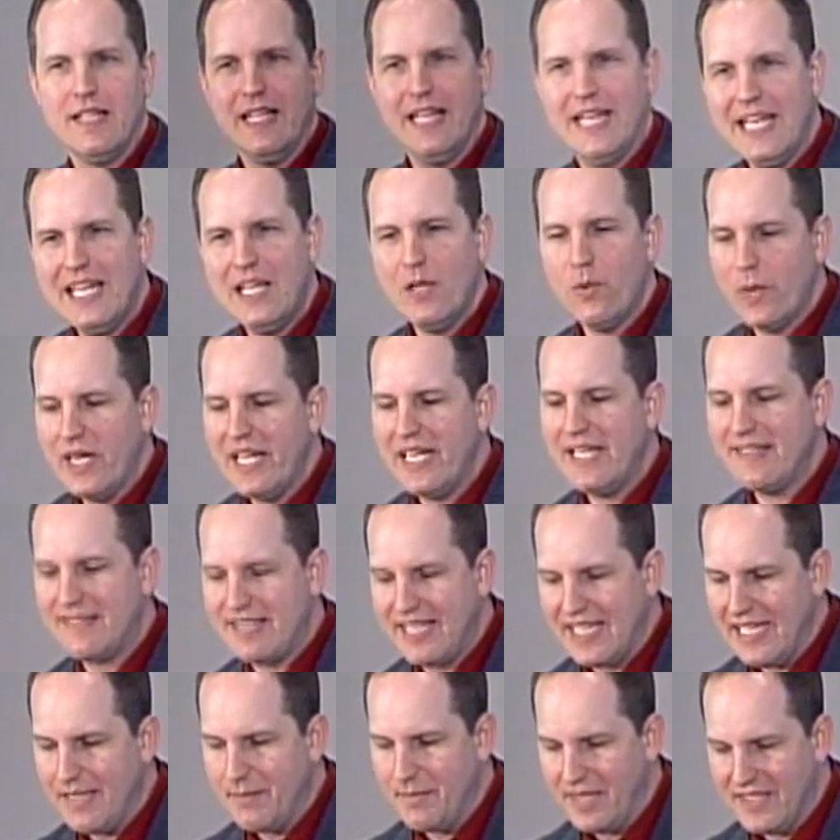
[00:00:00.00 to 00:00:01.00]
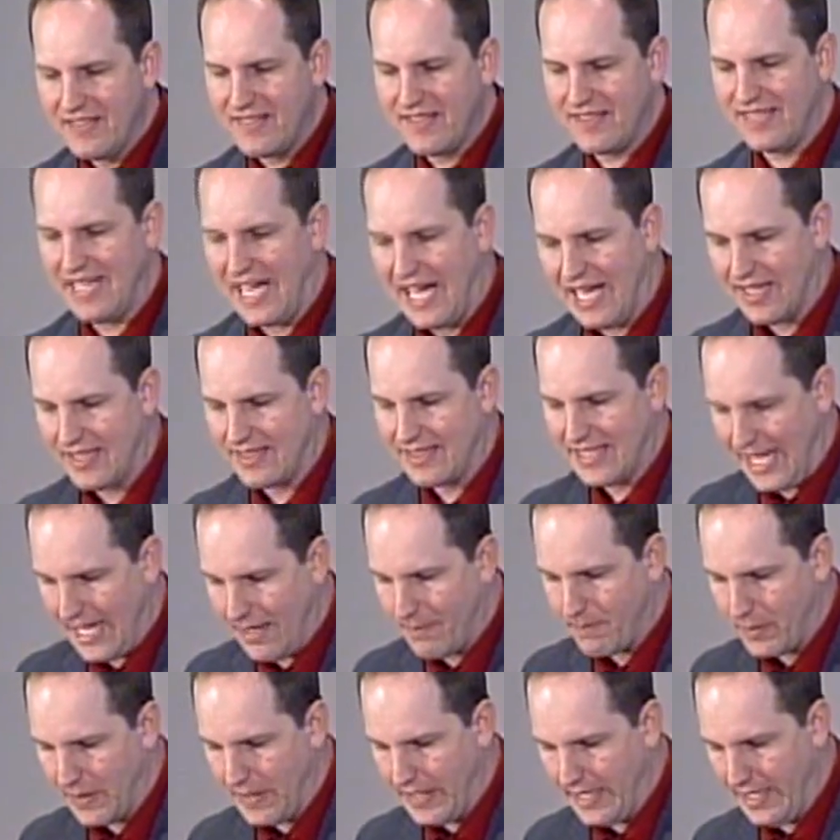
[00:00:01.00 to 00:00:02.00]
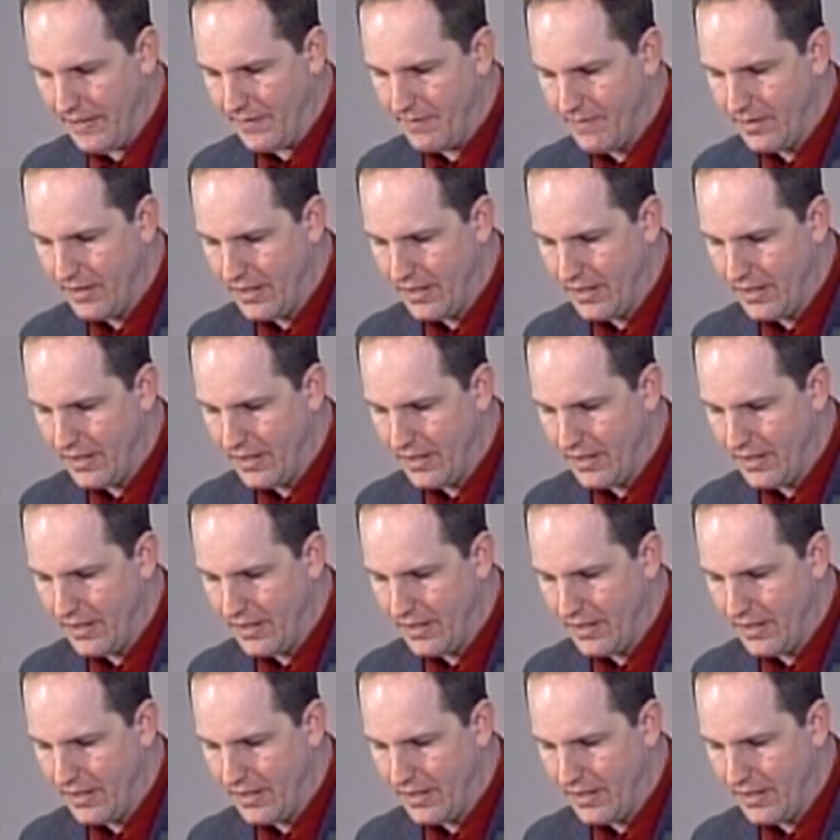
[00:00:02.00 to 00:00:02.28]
Any winning team needs a solid game plan.